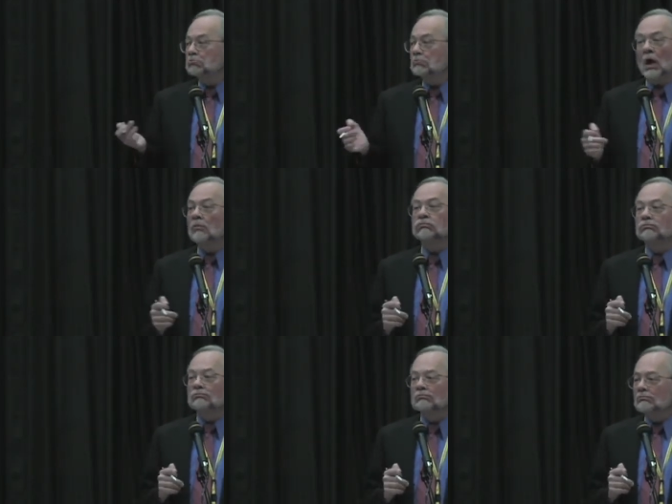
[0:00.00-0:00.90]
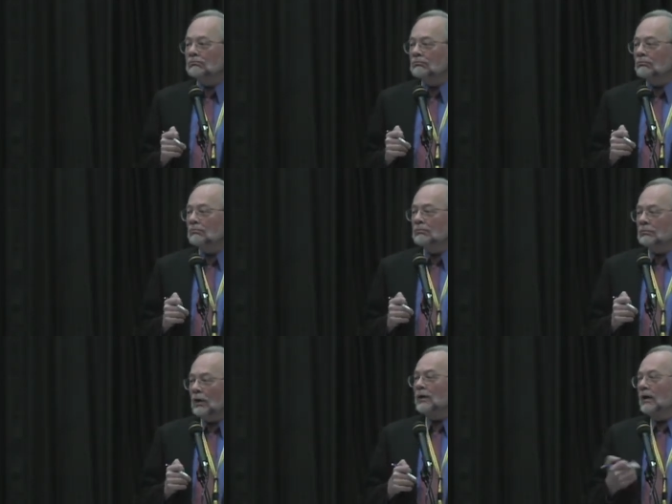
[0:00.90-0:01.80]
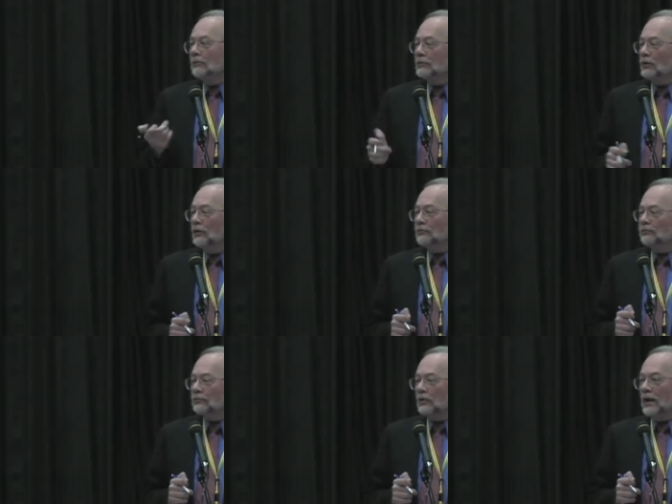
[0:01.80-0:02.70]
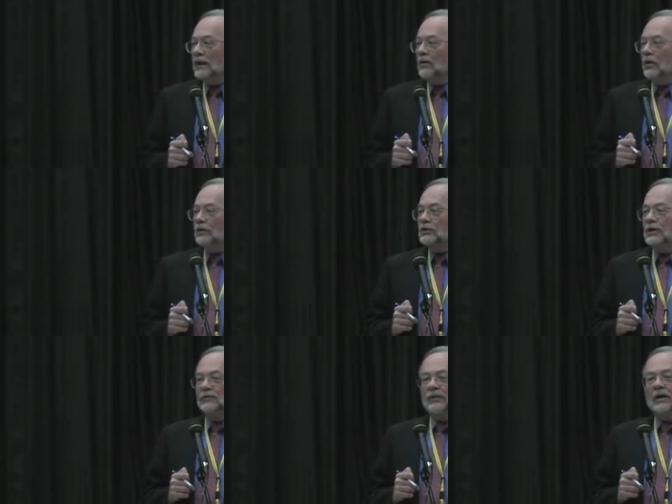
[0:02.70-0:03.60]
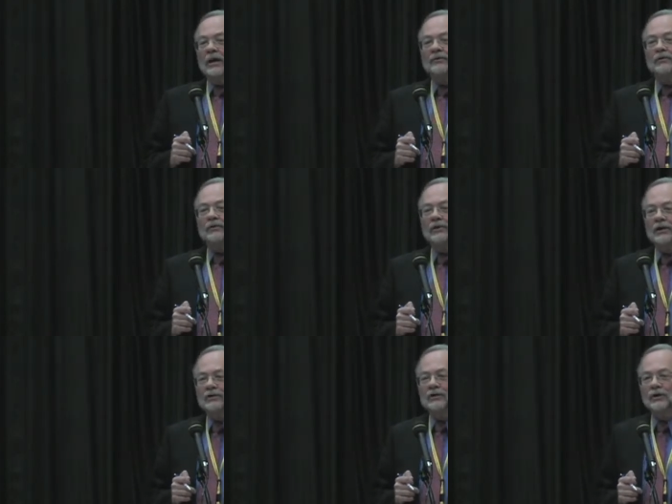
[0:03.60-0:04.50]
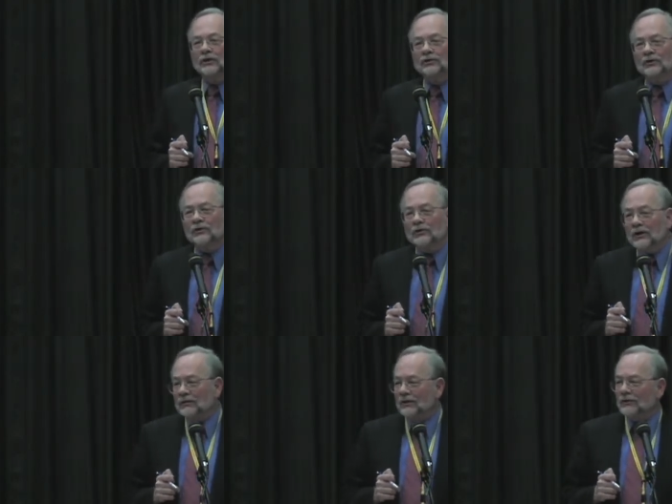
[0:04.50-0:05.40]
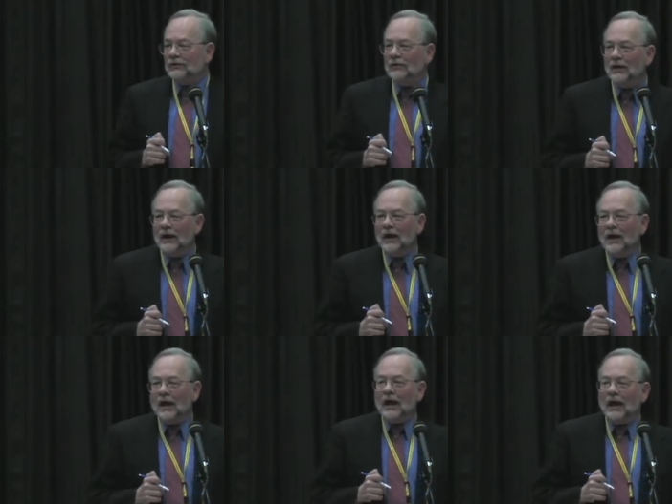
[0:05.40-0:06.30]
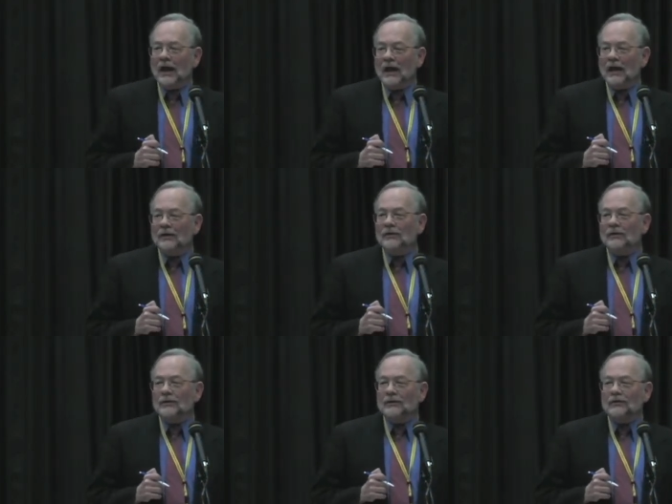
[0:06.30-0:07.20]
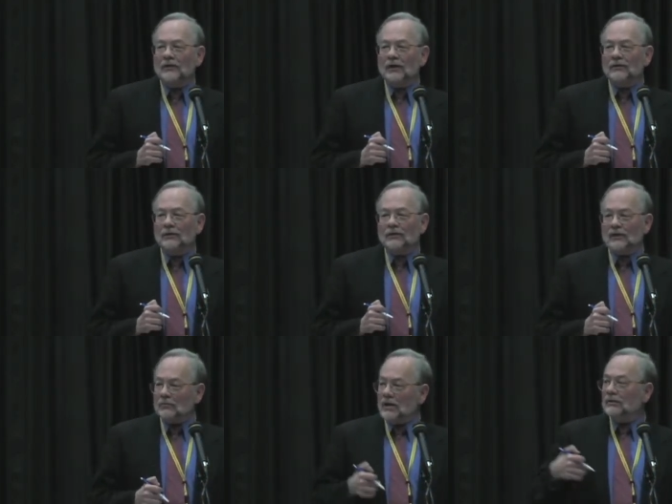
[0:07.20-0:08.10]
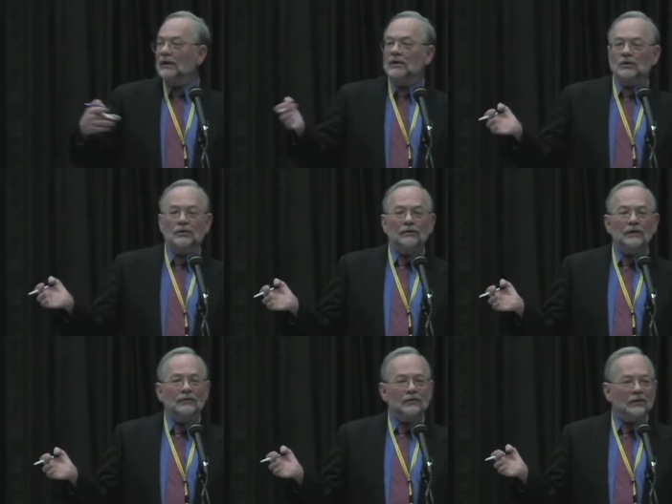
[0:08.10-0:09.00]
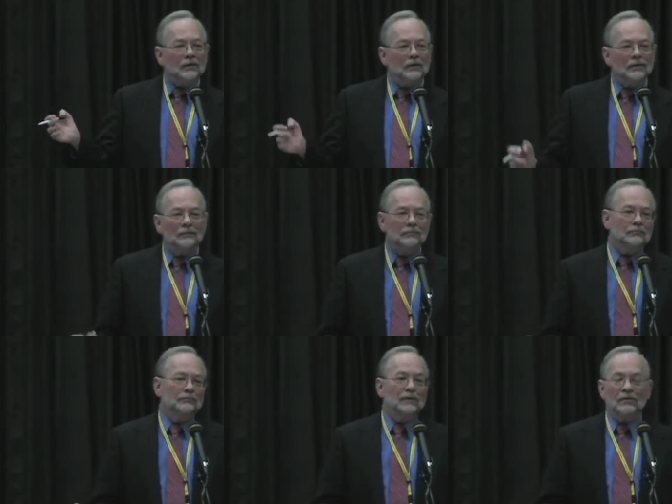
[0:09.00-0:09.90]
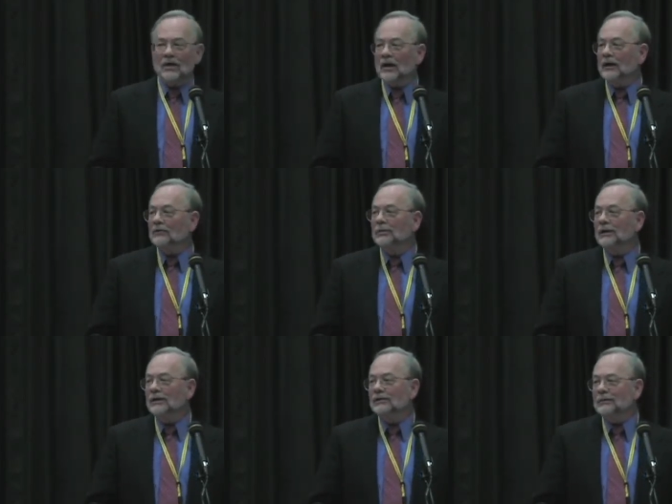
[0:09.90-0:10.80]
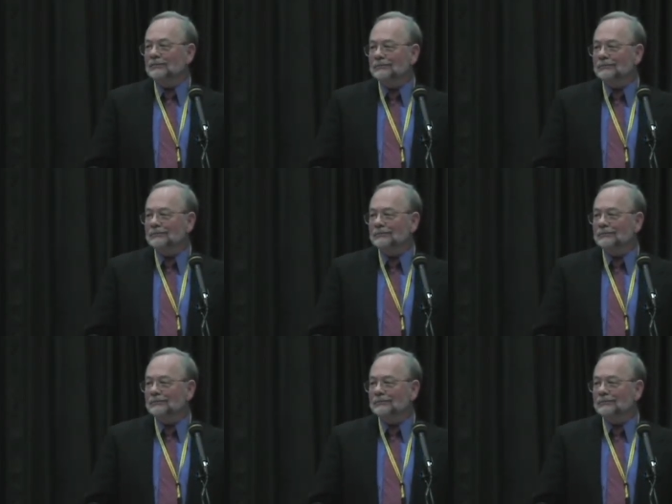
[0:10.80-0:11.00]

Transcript: "No." Okay, so then he called the chief of the consular section, Justice Stevens. And Stevens immediately issued the visa. Never got an explanation.